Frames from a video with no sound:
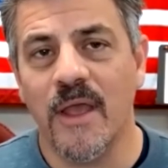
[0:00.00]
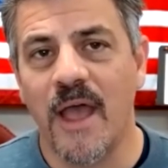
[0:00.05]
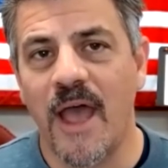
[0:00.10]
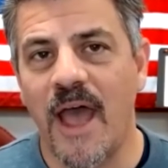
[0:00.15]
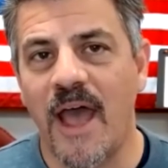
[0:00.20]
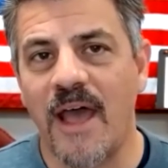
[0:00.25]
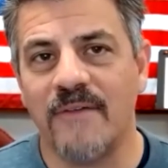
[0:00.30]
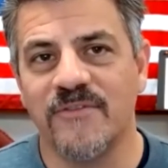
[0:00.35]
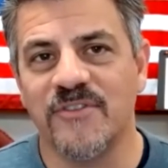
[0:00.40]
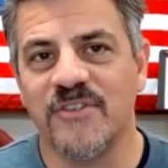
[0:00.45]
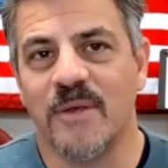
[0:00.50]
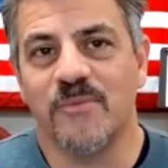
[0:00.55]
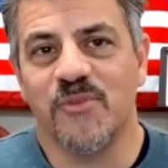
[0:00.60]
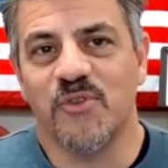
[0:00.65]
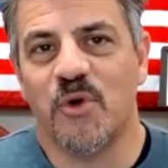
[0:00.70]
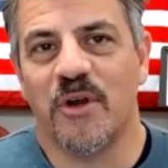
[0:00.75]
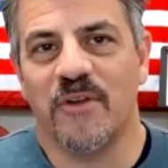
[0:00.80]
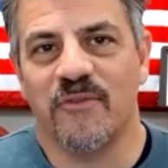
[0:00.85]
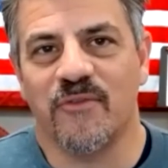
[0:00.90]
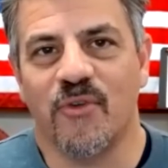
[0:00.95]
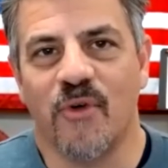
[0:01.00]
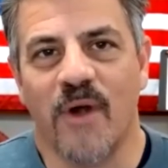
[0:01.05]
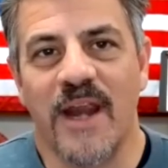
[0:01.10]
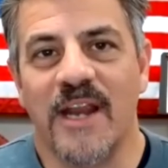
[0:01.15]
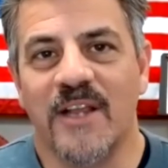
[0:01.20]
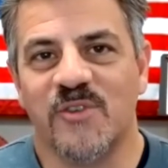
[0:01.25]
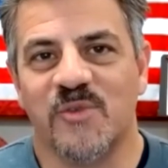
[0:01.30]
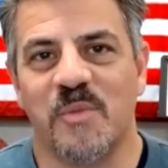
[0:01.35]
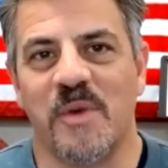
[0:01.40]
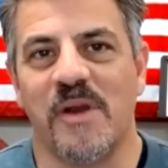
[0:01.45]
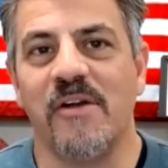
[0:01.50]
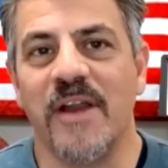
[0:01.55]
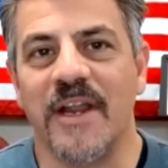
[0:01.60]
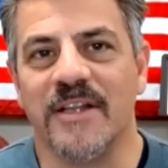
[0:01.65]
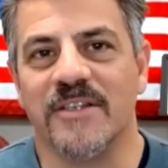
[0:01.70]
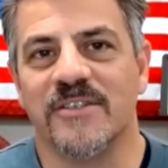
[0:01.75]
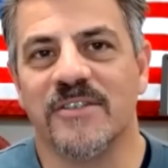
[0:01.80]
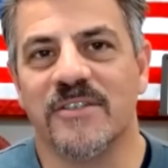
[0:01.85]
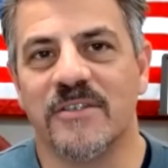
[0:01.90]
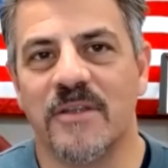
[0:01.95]
have some sort of great
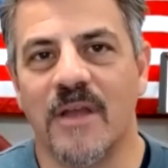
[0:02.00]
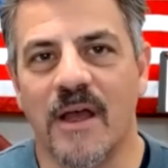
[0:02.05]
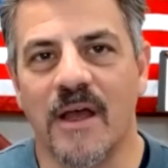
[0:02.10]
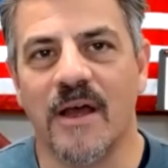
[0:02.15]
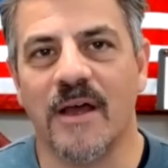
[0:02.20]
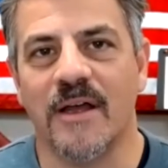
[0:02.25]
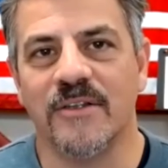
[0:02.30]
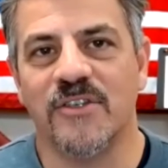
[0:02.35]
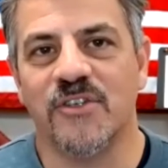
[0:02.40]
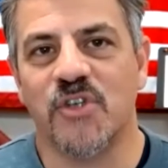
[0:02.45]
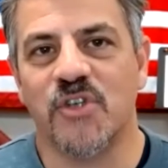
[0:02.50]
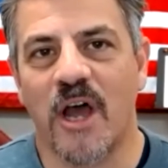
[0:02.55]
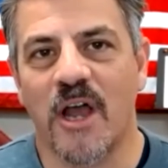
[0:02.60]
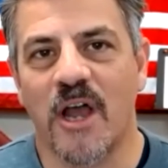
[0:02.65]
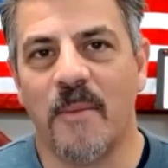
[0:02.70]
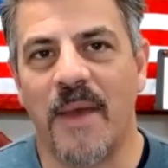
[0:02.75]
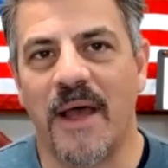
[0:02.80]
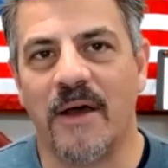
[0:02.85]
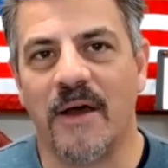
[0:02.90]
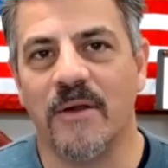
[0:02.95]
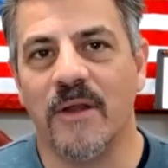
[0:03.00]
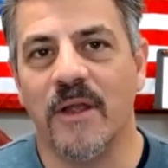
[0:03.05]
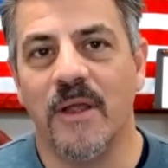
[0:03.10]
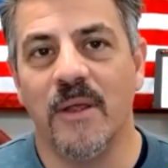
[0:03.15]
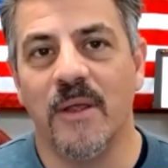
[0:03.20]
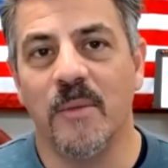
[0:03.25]
experience to talk about